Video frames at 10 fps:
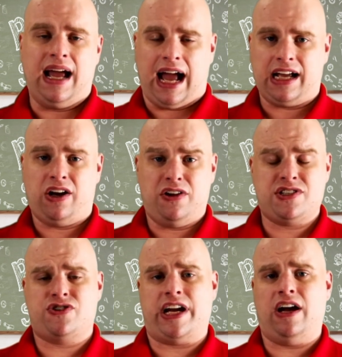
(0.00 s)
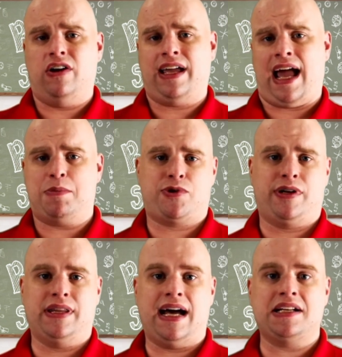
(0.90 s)
and concentrate on
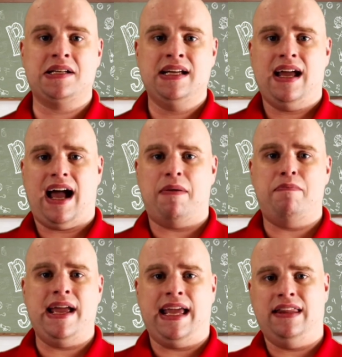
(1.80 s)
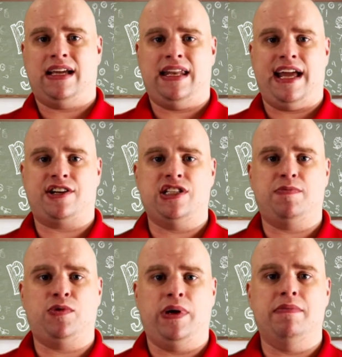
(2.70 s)
capturing that and making the connections
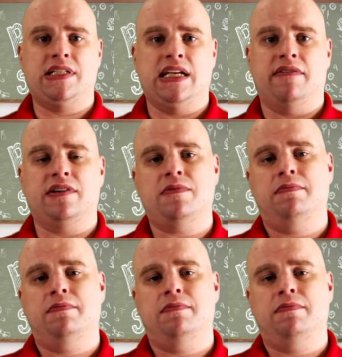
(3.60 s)
between material.